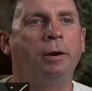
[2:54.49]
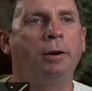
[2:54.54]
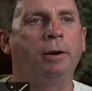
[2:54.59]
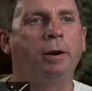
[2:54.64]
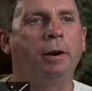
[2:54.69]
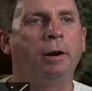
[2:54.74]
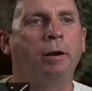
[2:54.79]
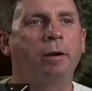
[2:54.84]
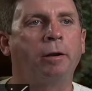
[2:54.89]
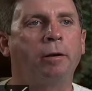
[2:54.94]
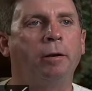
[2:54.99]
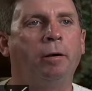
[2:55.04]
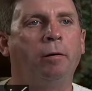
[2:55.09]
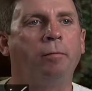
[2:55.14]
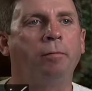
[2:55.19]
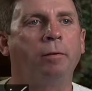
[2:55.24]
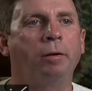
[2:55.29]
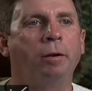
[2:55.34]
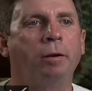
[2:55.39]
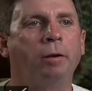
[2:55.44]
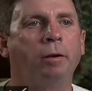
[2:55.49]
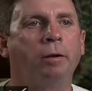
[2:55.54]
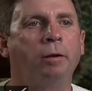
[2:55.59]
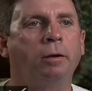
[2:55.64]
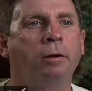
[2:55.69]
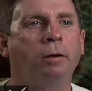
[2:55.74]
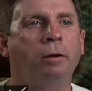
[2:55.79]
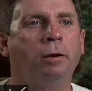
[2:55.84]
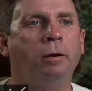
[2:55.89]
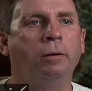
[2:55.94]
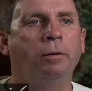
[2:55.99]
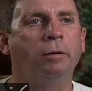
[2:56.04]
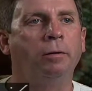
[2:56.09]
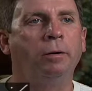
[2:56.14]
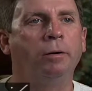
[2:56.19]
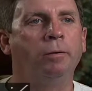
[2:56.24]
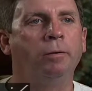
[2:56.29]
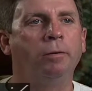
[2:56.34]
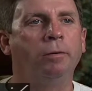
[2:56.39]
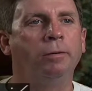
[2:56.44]
the dentist office. You know,
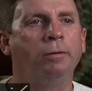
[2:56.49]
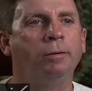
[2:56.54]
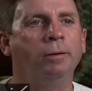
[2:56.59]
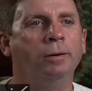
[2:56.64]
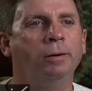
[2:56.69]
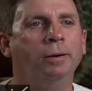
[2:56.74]
you're